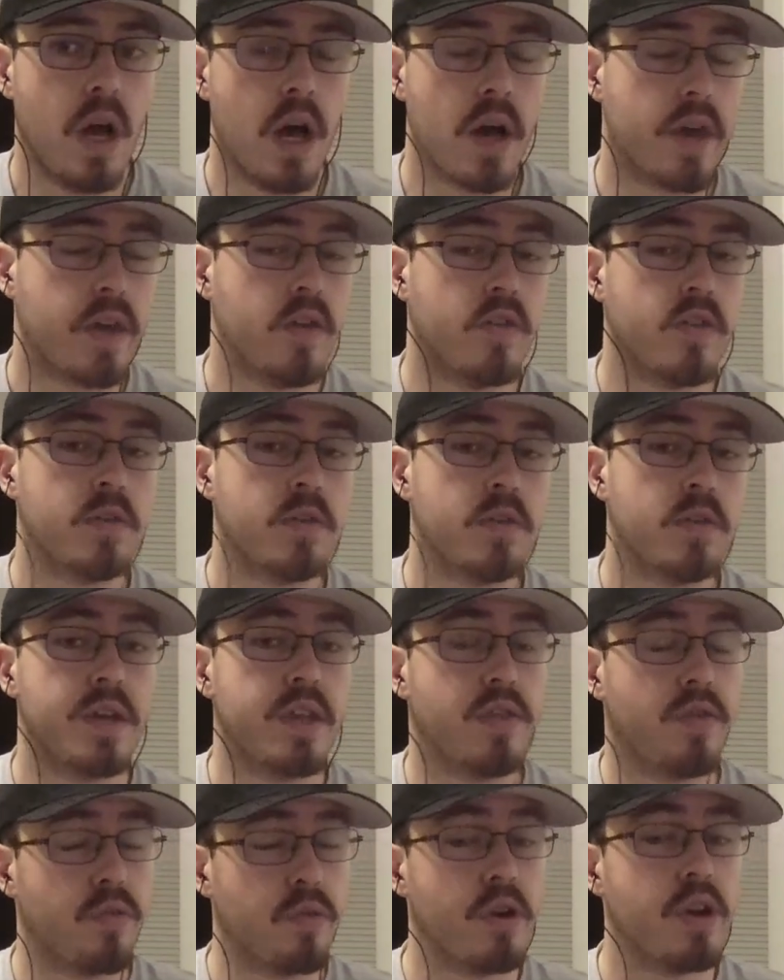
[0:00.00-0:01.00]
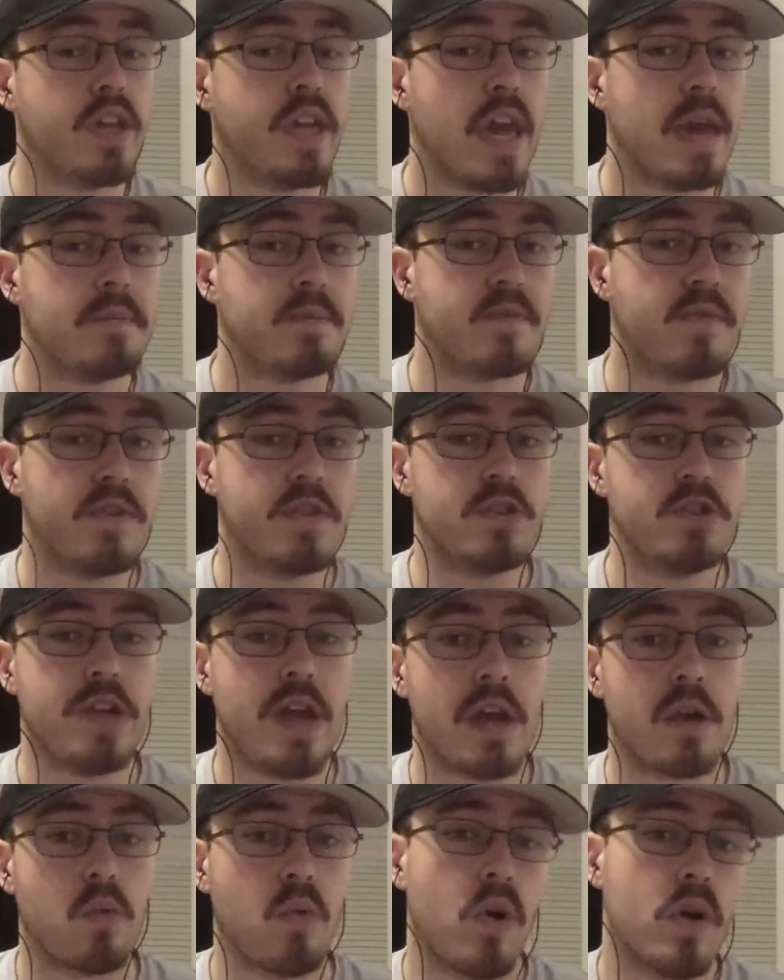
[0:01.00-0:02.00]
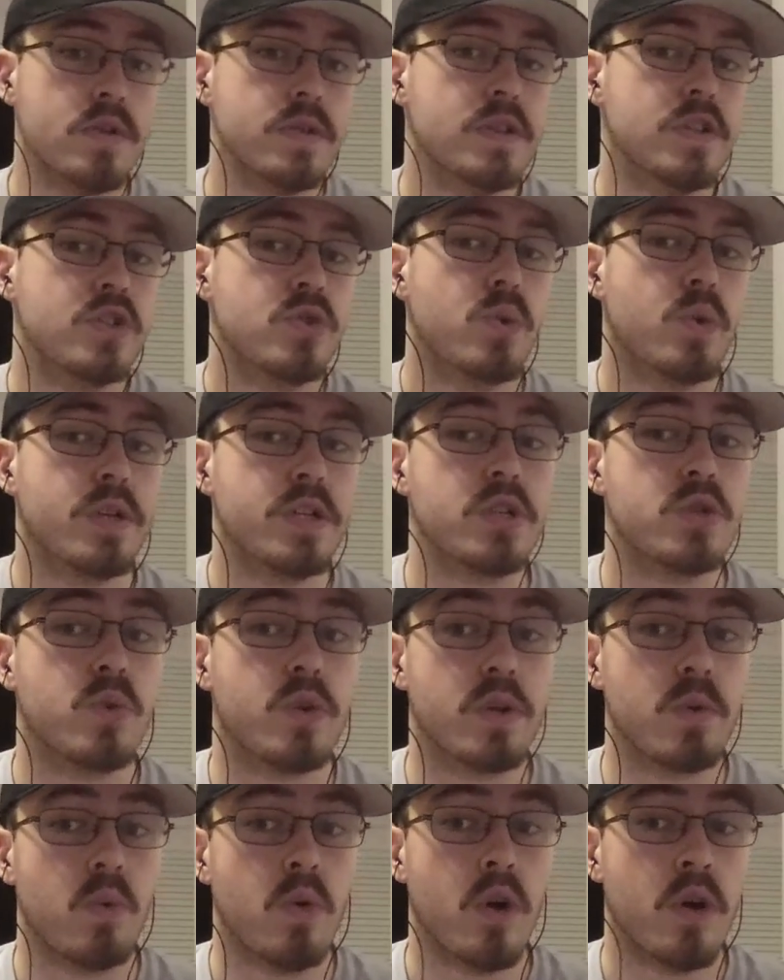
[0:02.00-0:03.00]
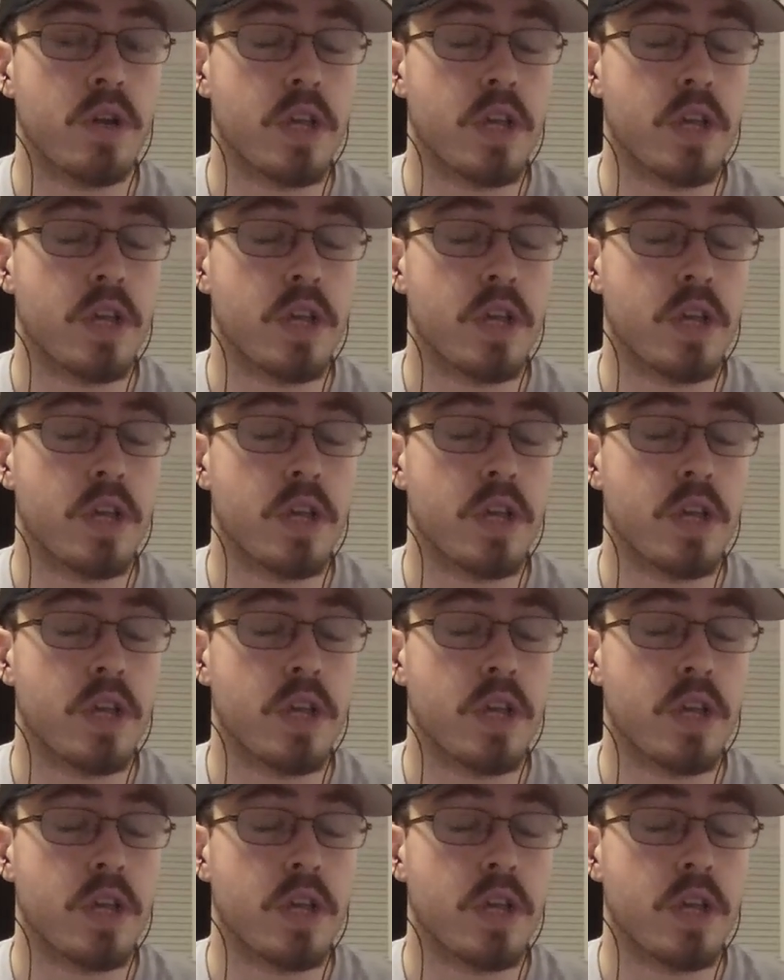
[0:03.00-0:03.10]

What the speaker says: He only played 3 games for the Jaguars in 2021.